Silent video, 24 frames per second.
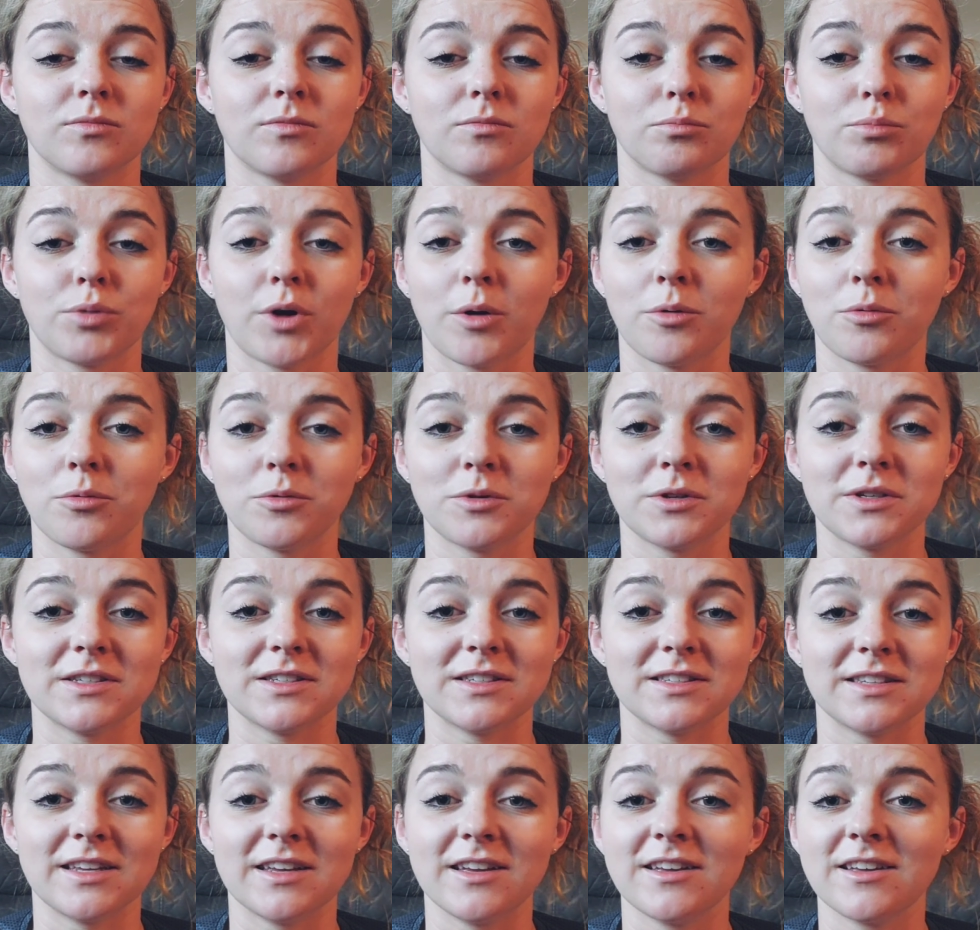probably
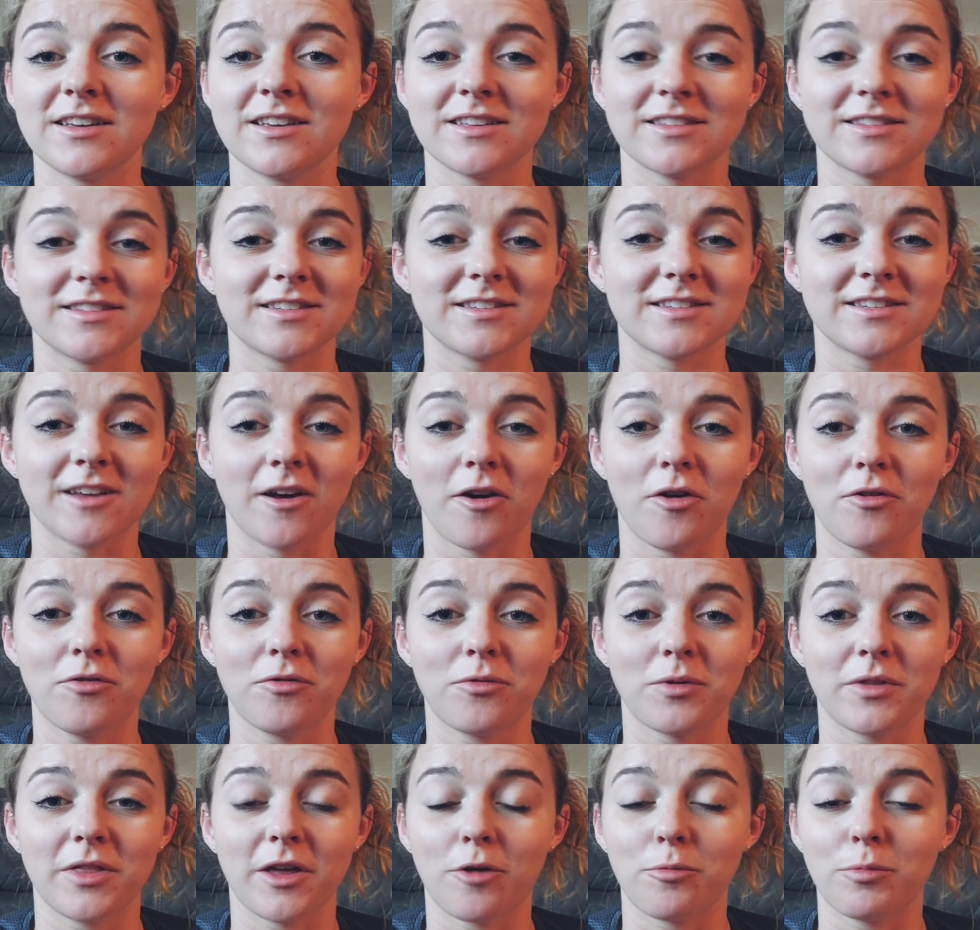zinc itself,
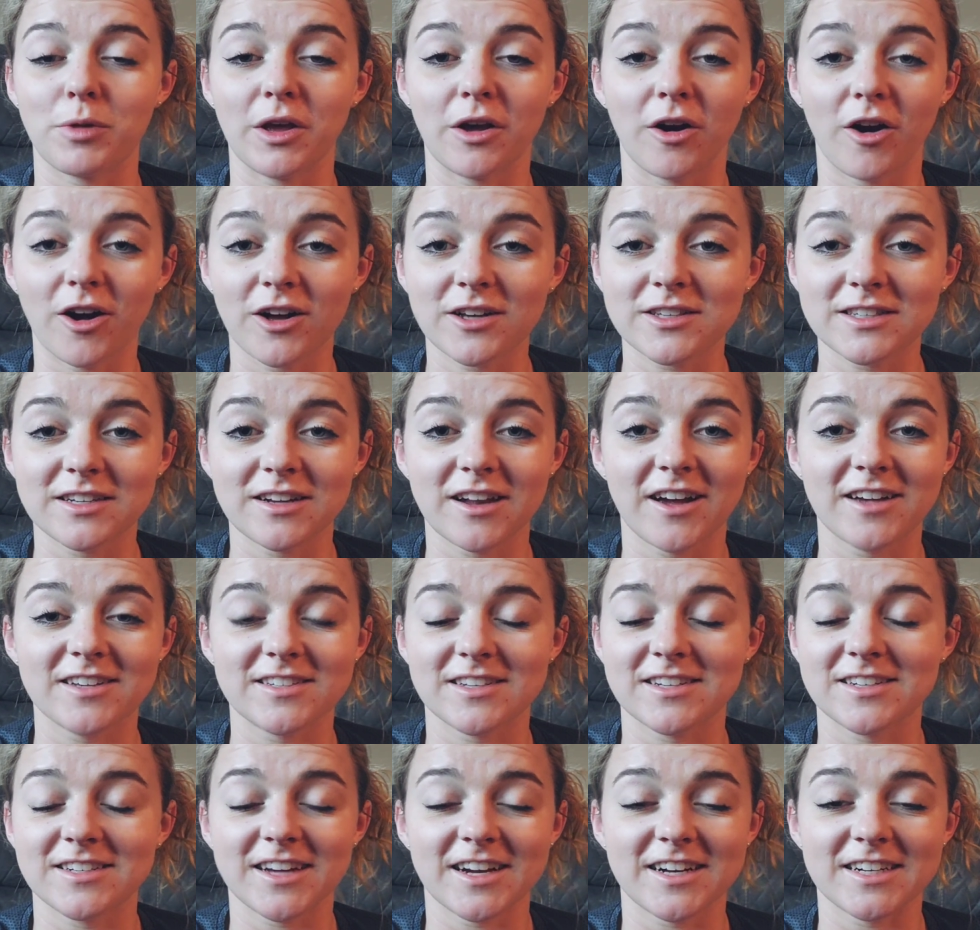without being oxidized in
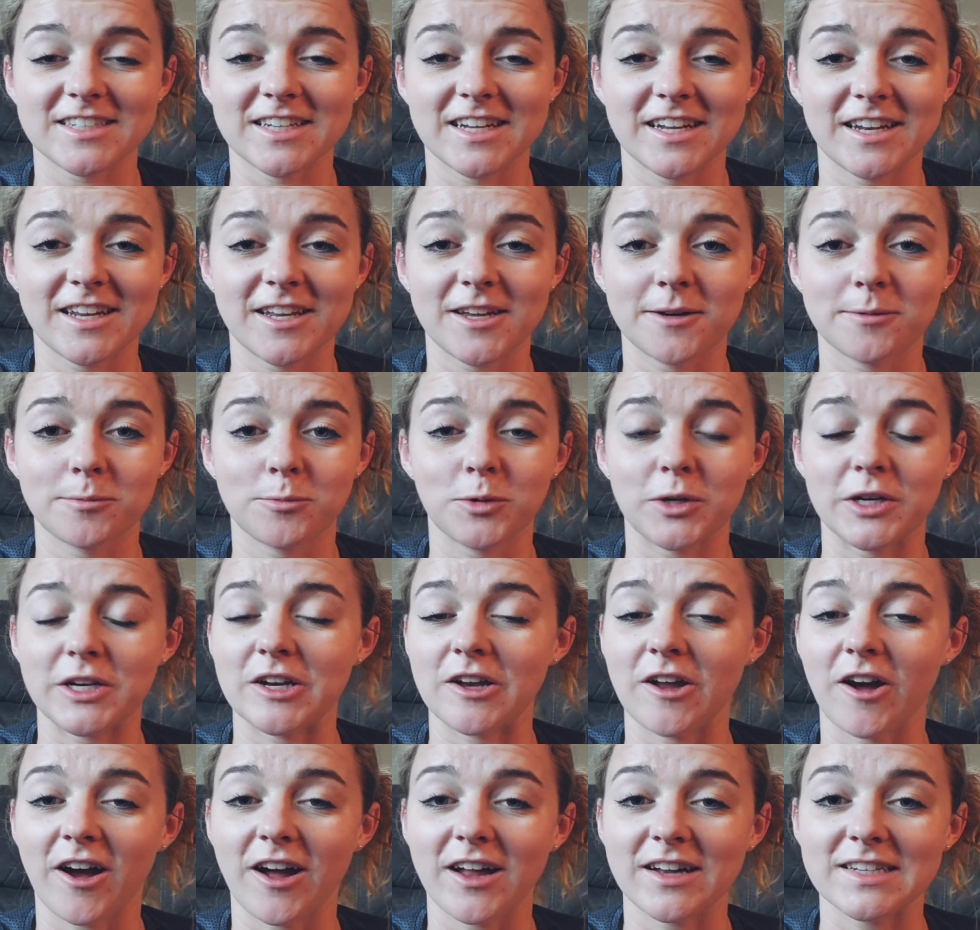titanium, would
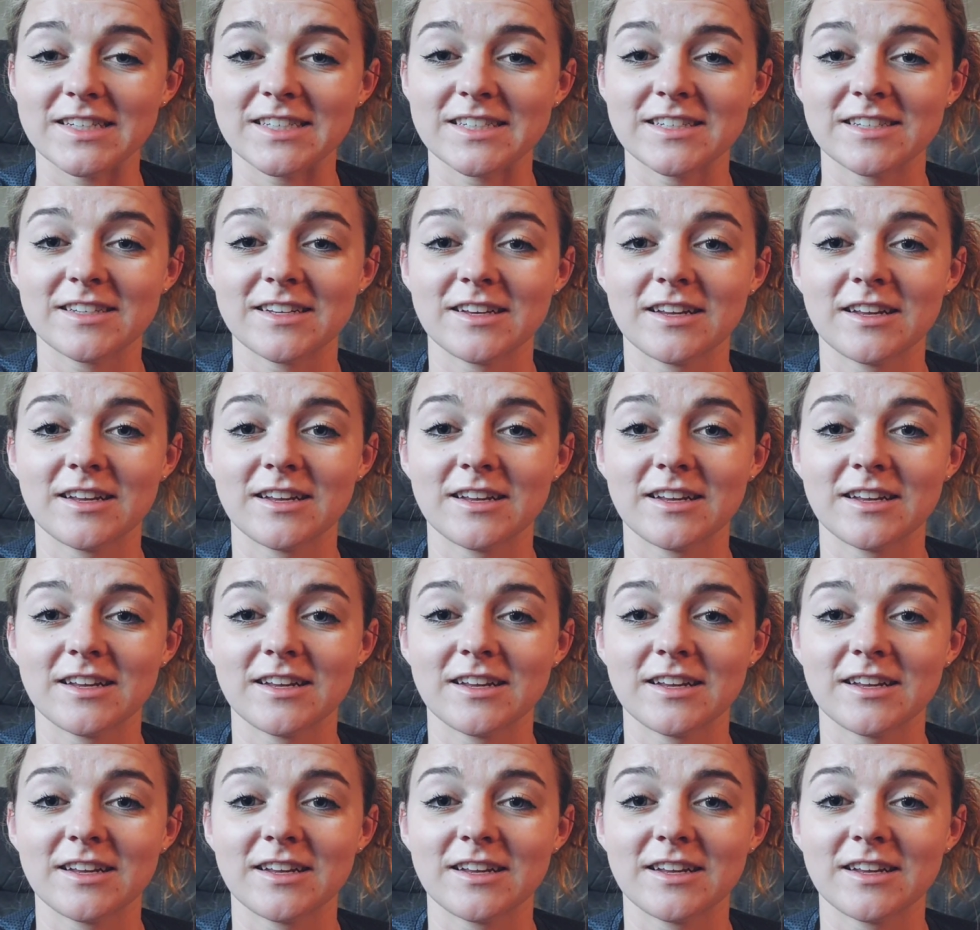not